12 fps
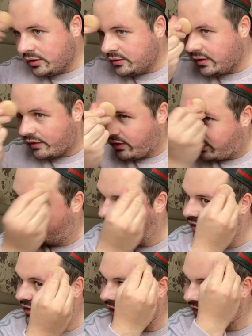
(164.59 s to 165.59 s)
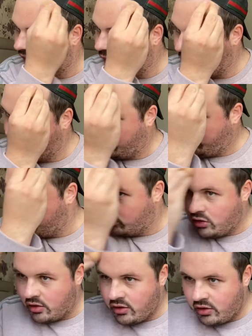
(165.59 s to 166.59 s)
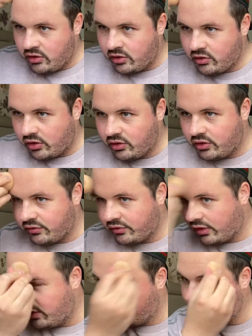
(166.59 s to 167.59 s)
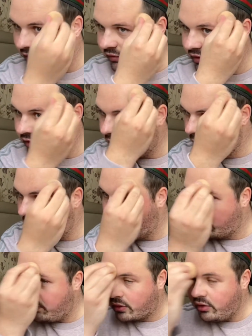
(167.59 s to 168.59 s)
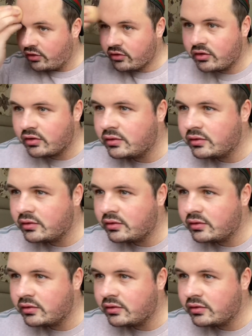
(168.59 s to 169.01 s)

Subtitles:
At the end of the day, they all kind of have the same purpose.